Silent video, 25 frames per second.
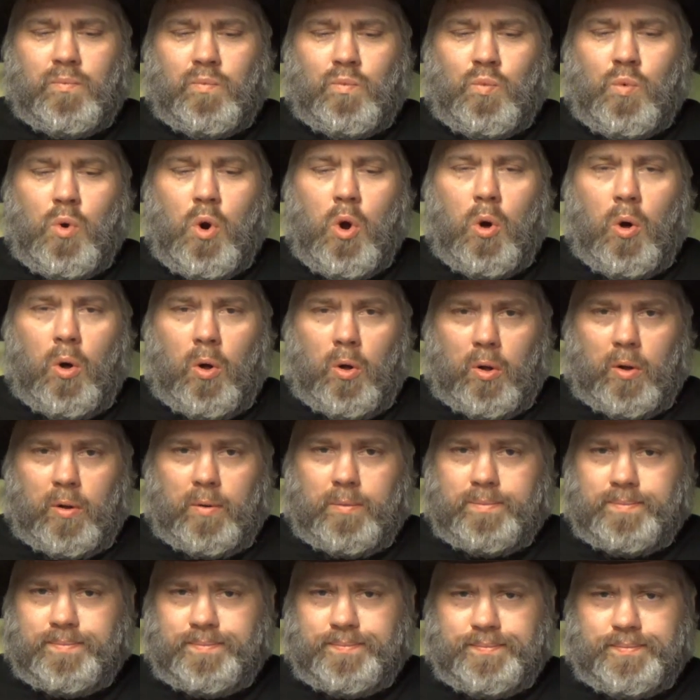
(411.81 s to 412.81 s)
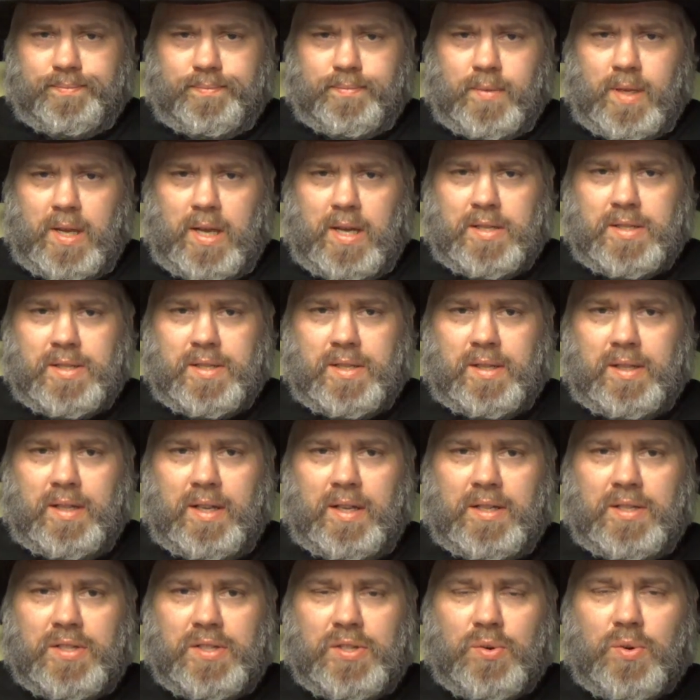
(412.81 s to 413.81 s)
role as the
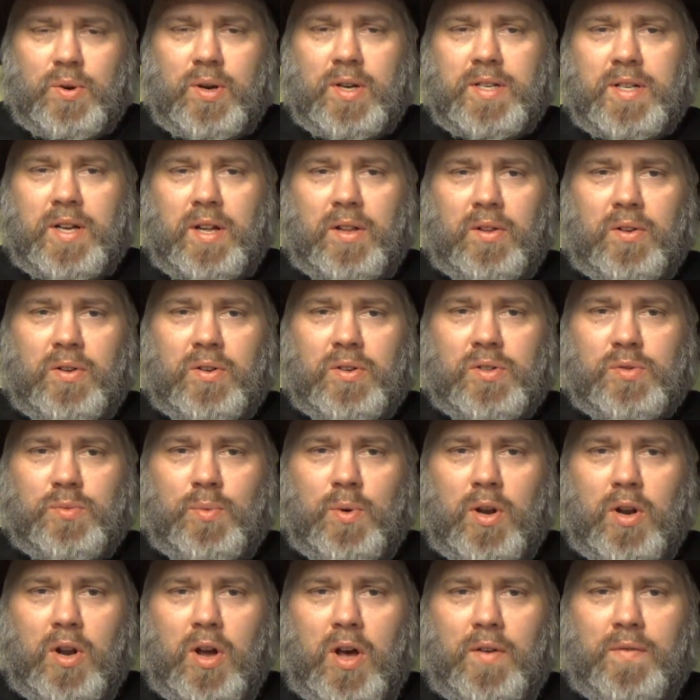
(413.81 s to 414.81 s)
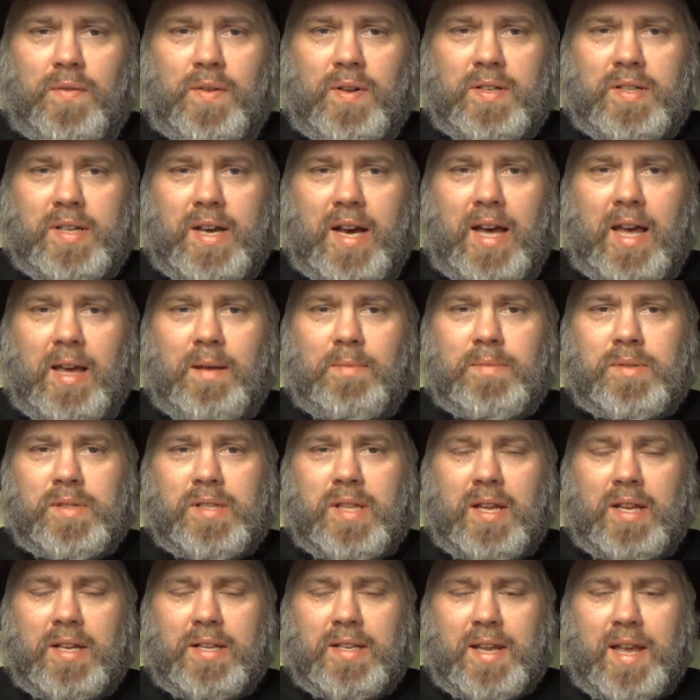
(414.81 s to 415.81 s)
lead storyteller is one
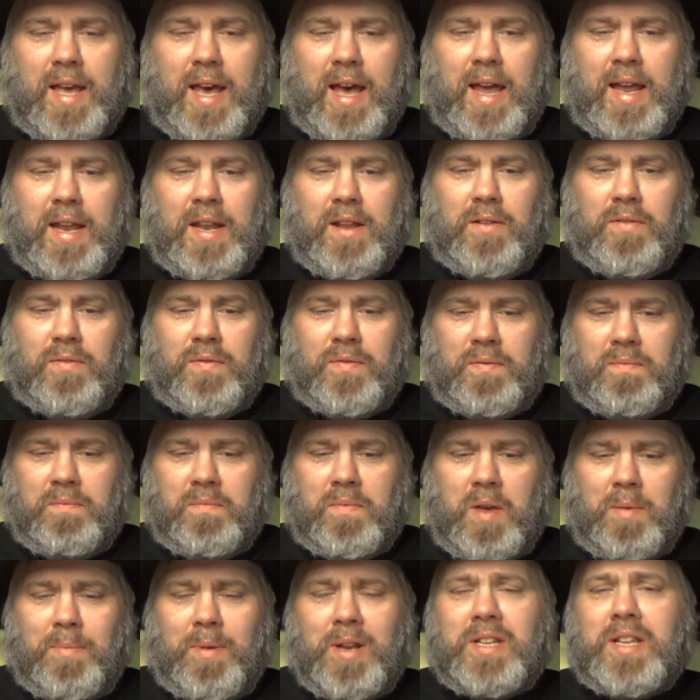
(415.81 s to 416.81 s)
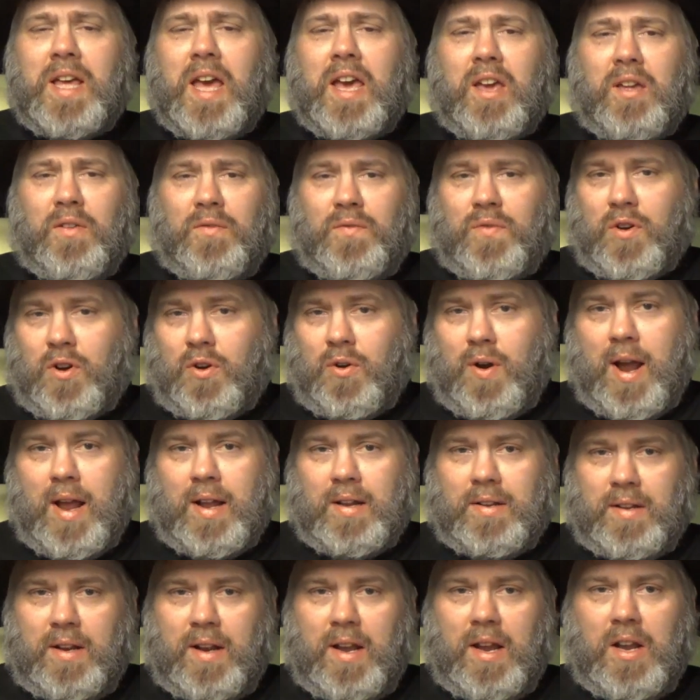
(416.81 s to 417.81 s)
oftentimes that kind of can be taken for granted,